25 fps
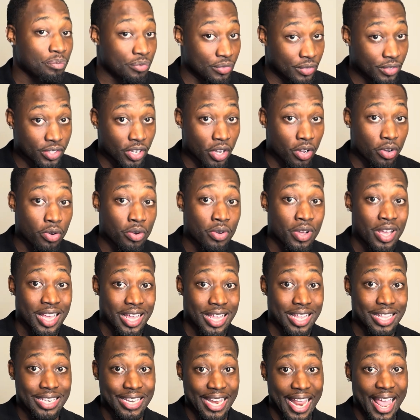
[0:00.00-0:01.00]
So
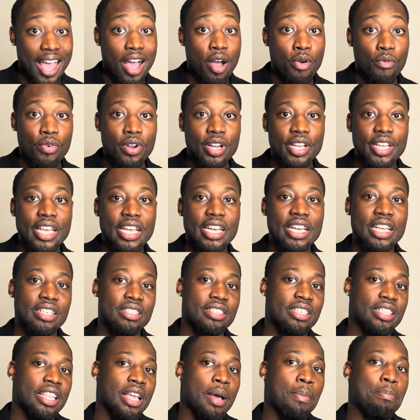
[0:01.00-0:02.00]
now we're getting
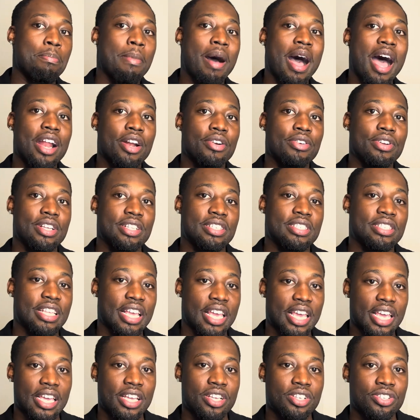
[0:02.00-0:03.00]
to the moderate
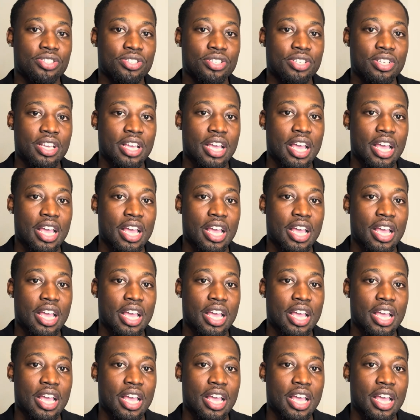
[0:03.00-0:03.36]
stage.